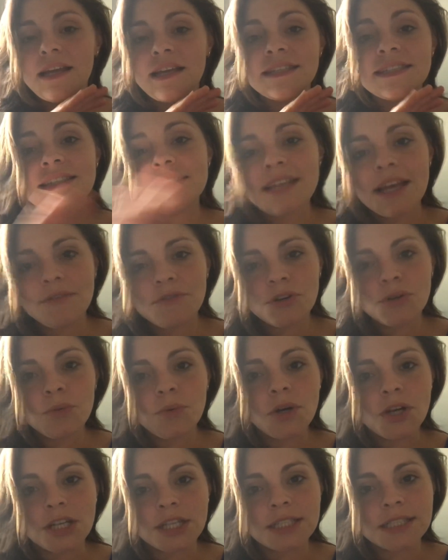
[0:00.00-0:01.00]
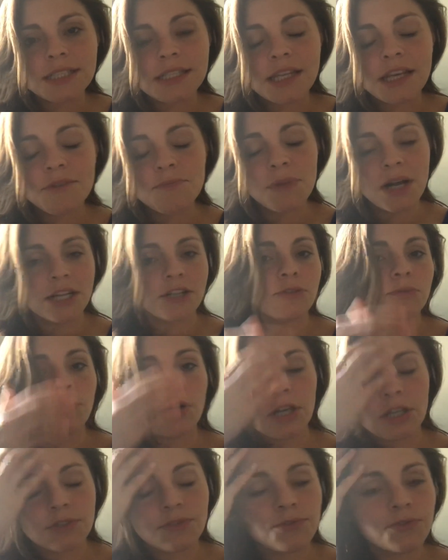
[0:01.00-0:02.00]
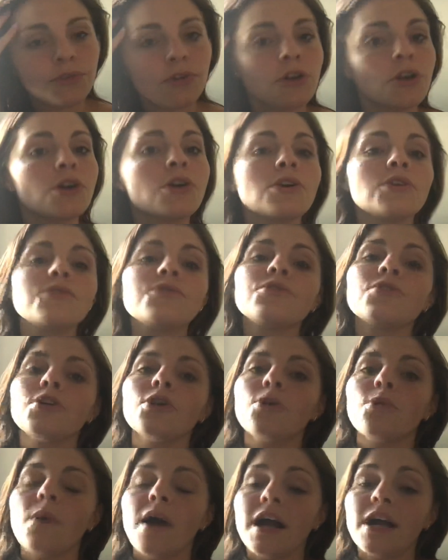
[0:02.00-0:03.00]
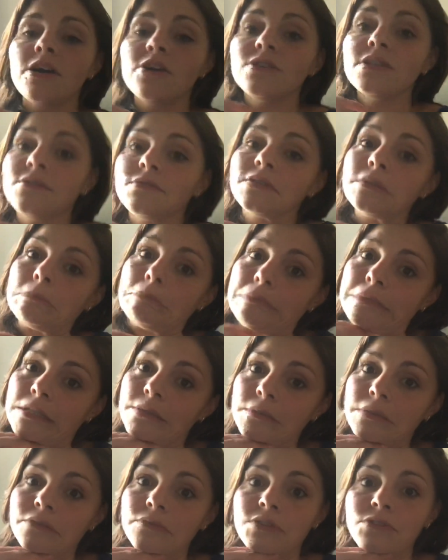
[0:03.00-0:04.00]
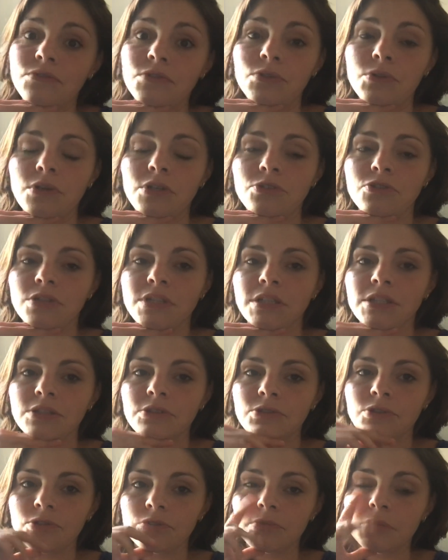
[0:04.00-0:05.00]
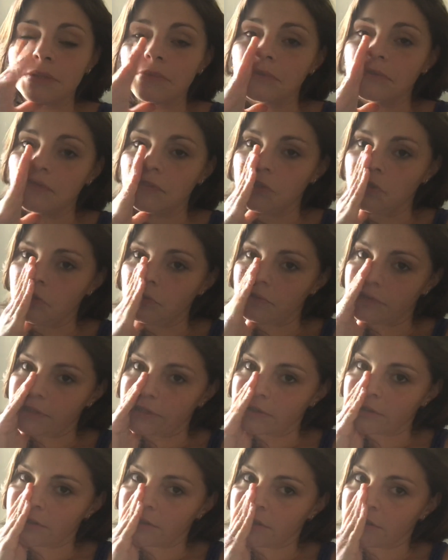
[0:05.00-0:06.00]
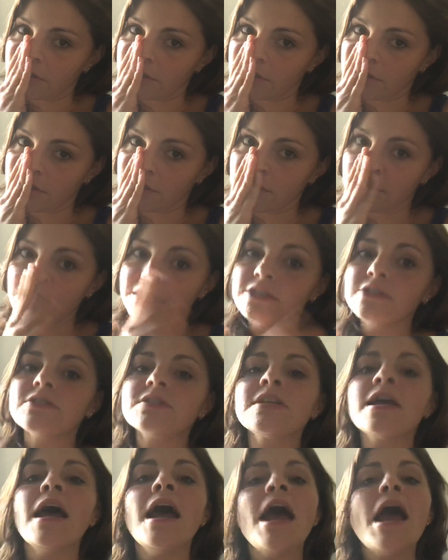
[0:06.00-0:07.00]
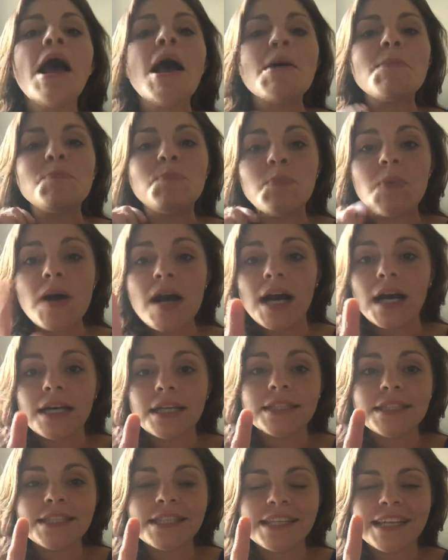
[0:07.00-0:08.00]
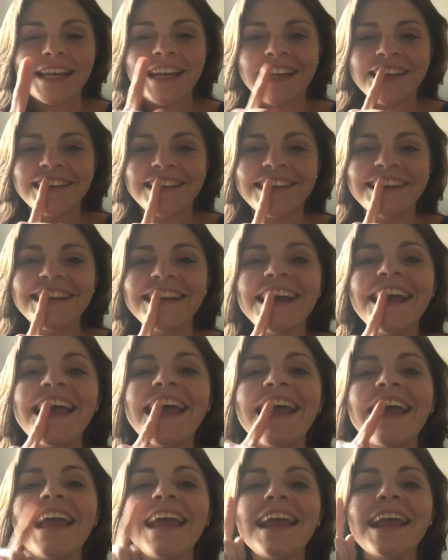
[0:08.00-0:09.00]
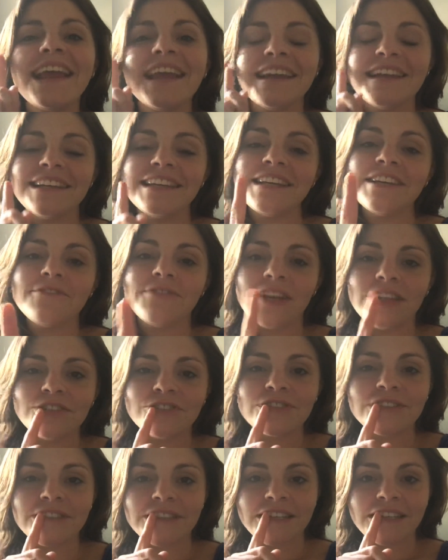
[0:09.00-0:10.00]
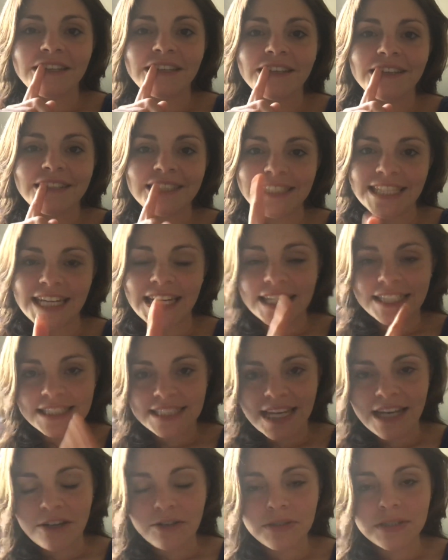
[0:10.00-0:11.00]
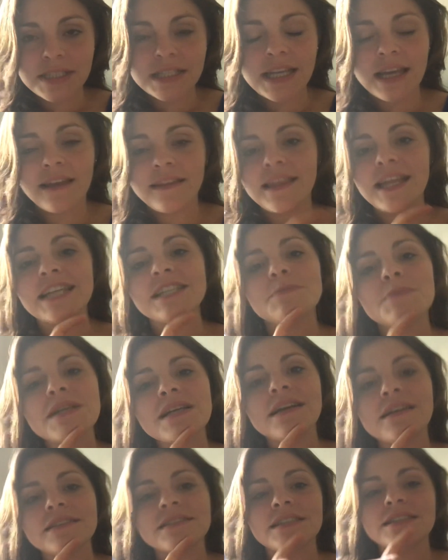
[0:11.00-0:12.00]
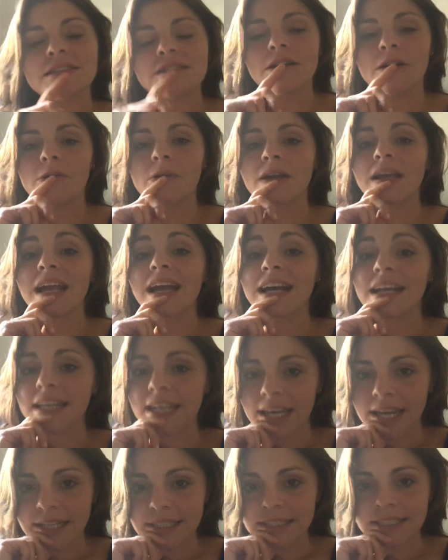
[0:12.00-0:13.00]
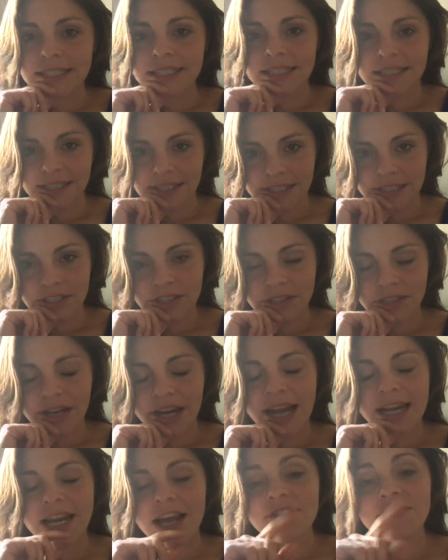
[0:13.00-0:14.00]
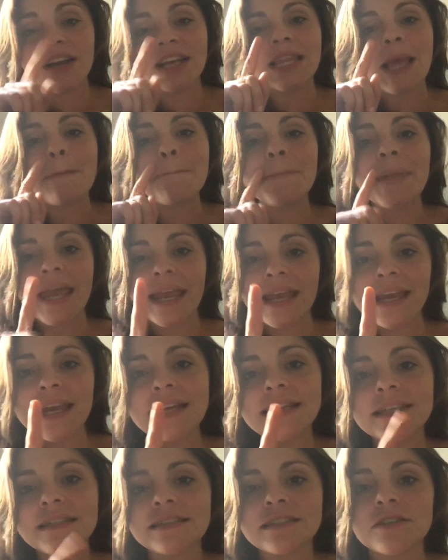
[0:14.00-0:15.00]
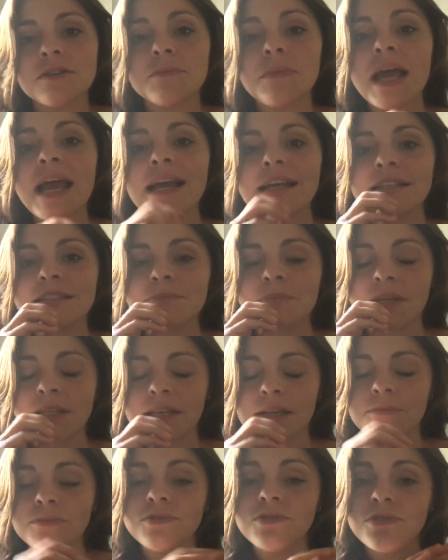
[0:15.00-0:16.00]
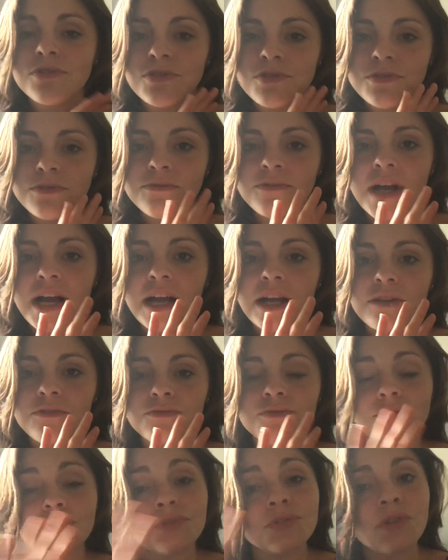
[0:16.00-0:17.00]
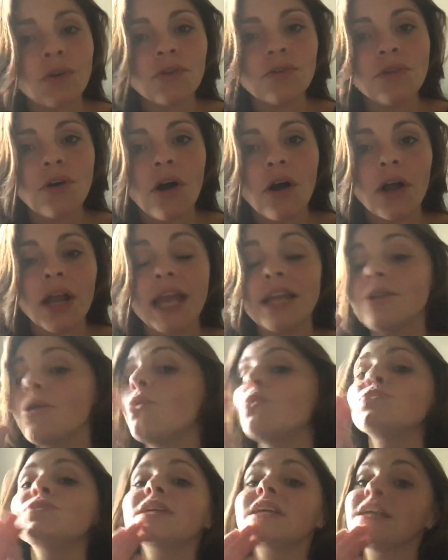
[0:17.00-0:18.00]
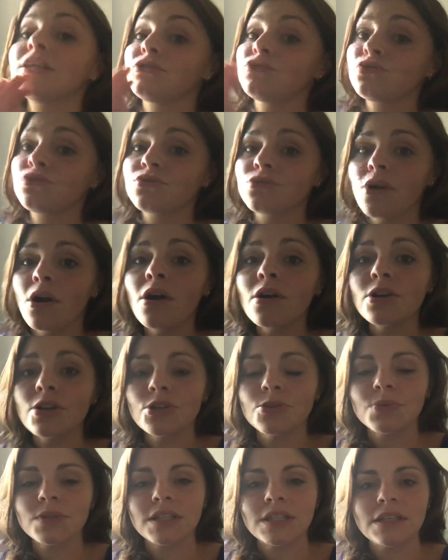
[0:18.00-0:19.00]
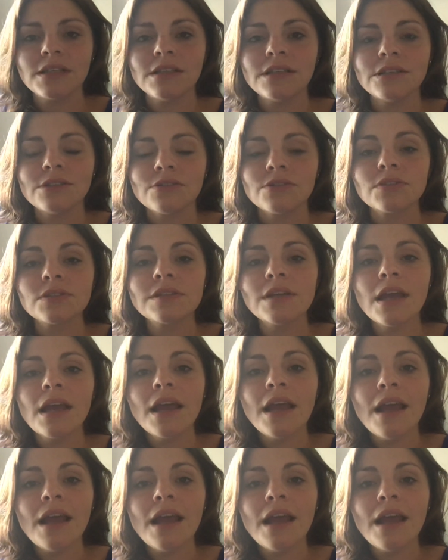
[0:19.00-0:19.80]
It's never worked. It might have worked for, for a while, even maybe even a few hundred years or maybe even two thousand nineteen years, but it eventually dies out. And that's because it's going against nature. And I find that paganism has been able to survive for so long and only get stronger with the years